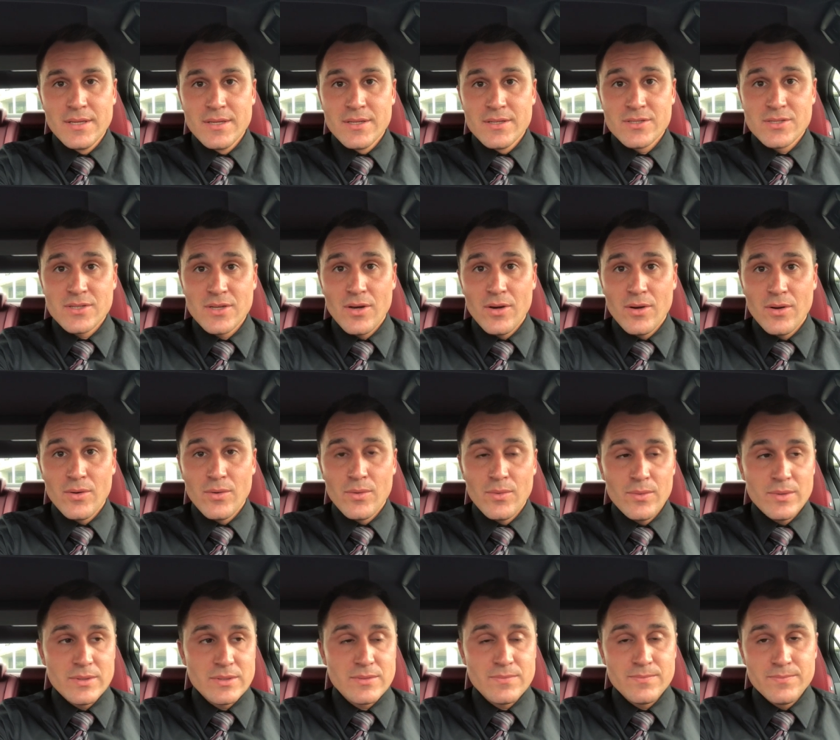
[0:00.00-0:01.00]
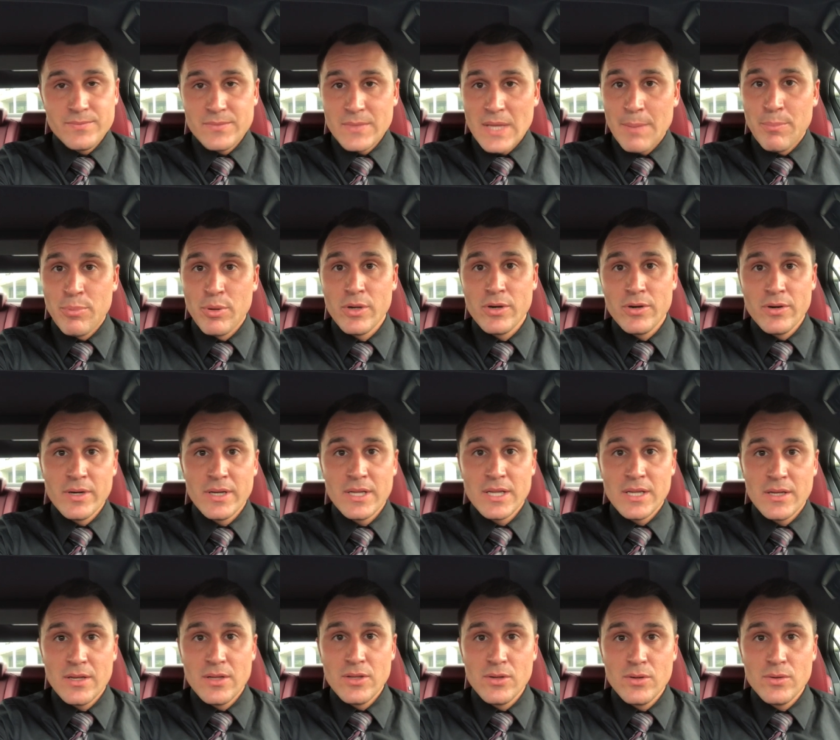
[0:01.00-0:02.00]
So I put her in a
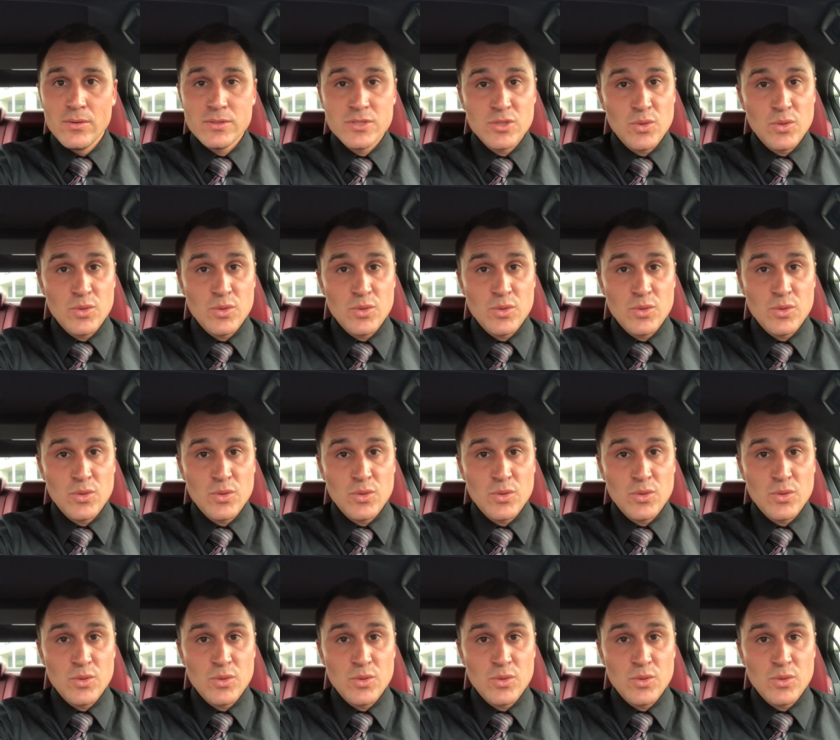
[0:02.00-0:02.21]
new